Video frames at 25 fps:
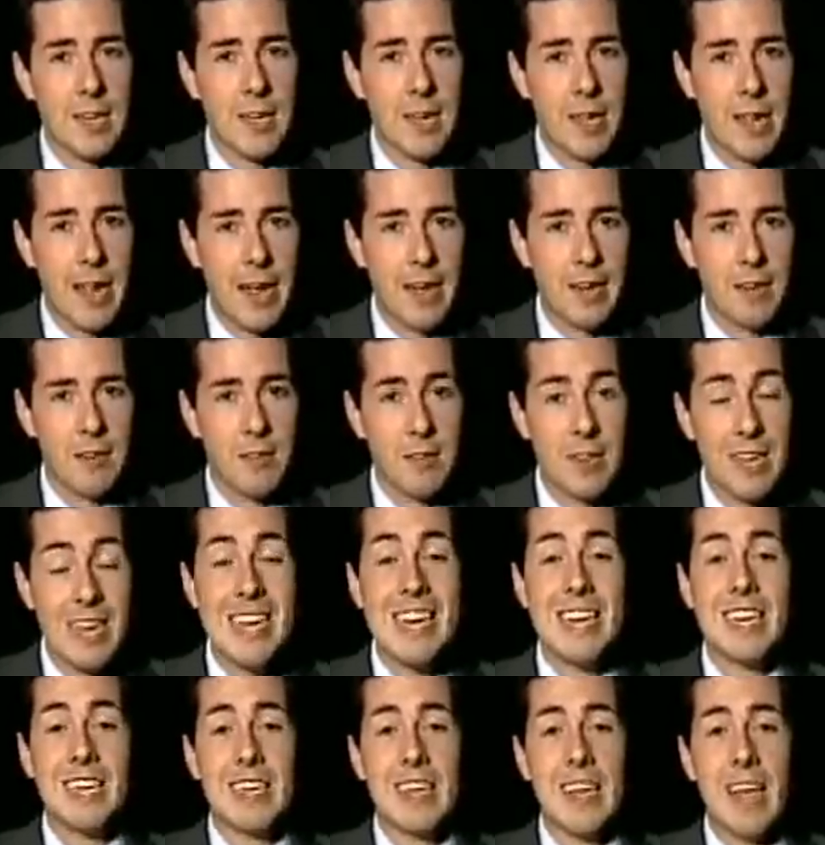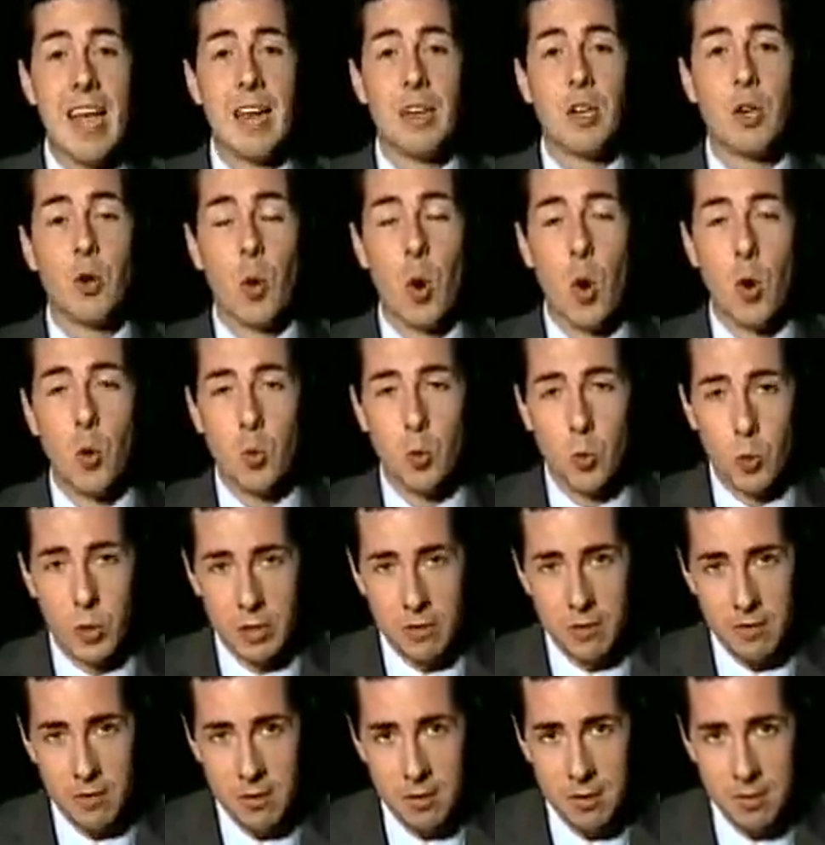as eat at your own
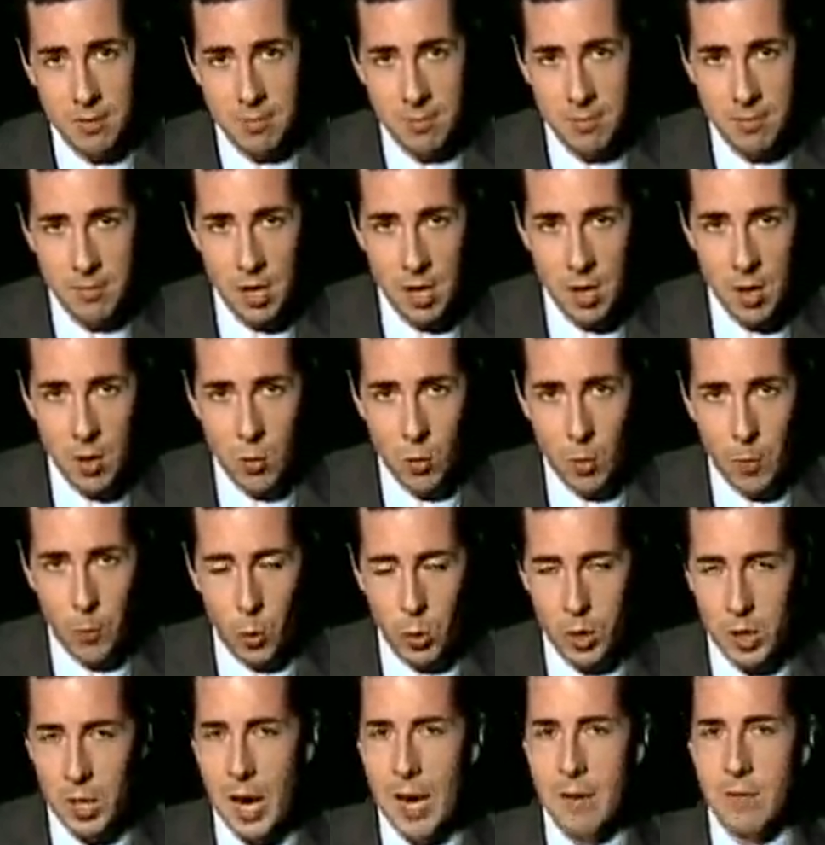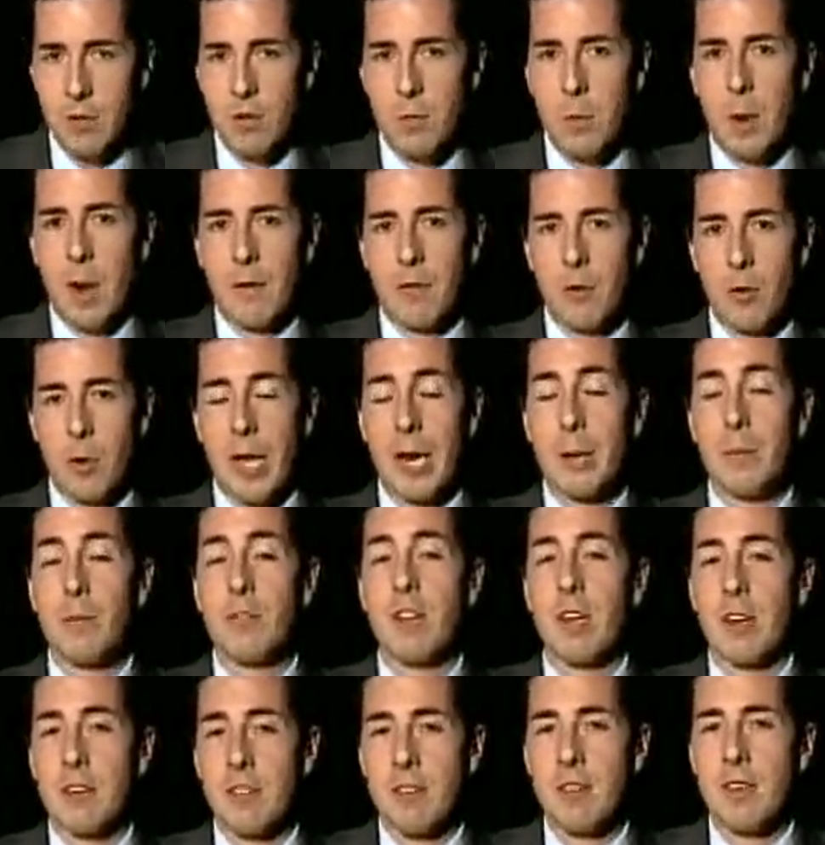risk. Reporting live in Spofford, Adam
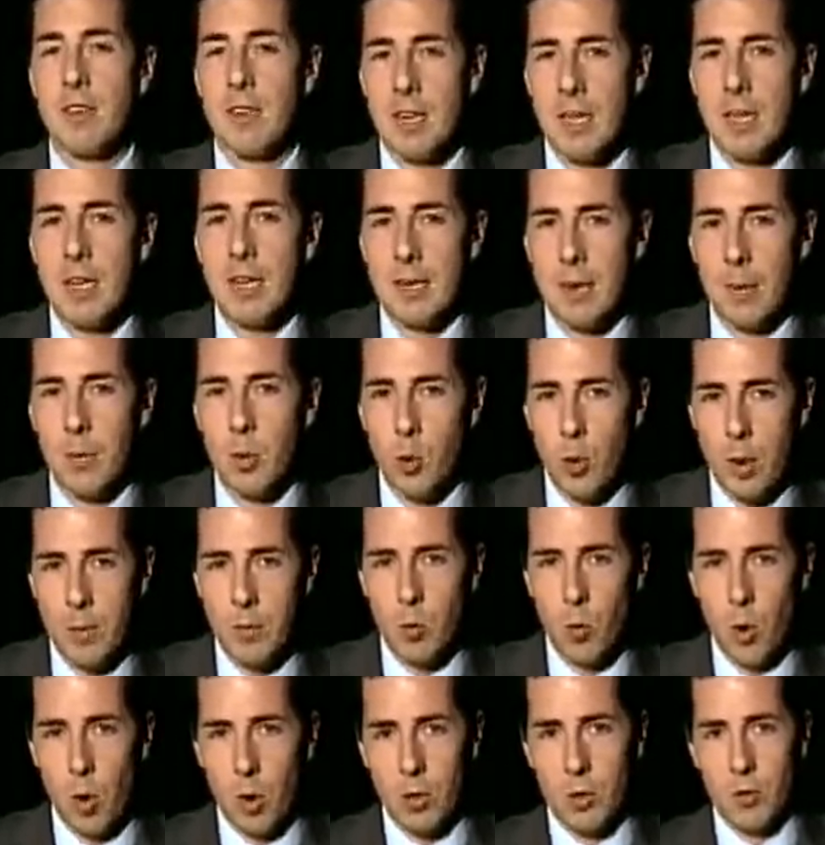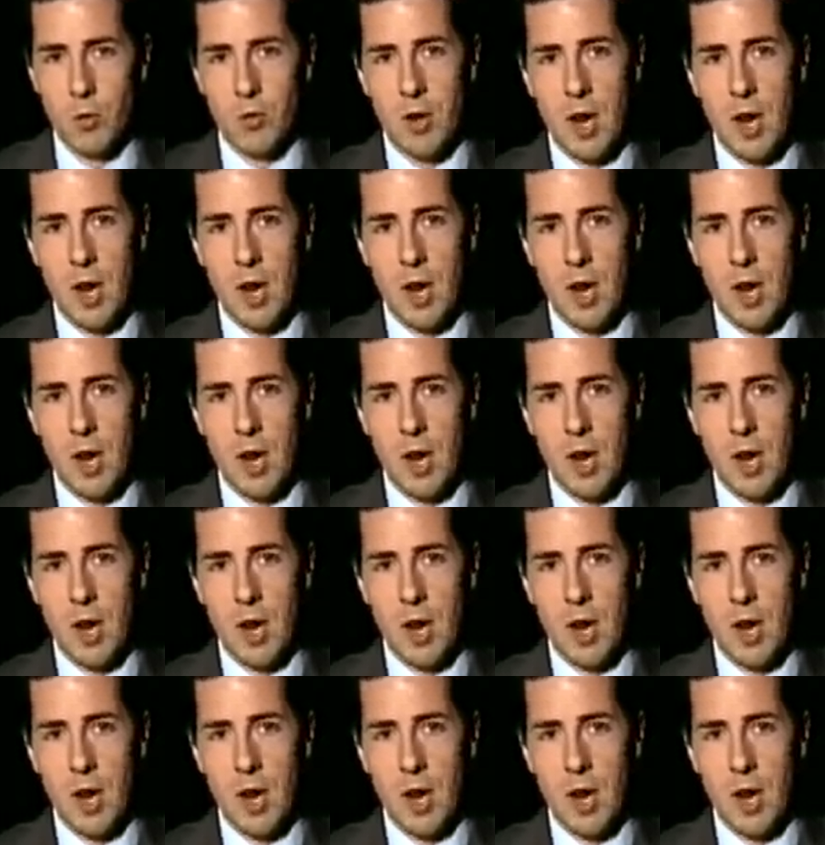Sexton, WMUR News